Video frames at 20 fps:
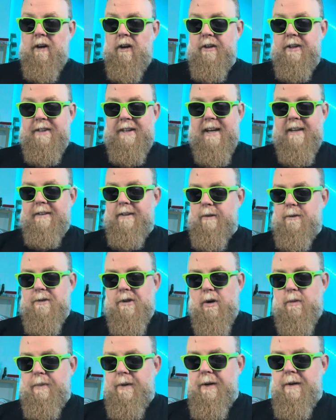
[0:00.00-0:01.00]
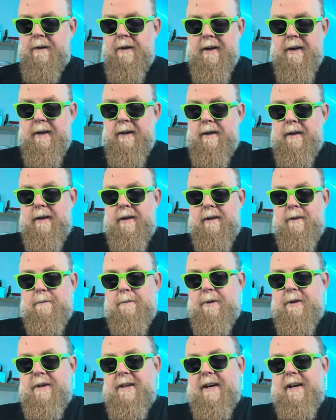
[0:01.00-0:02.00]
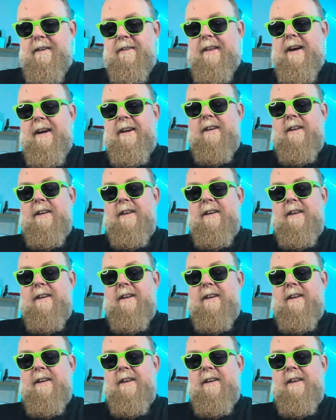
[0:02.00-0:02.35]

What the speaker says: on a day that it was open. But yeah, that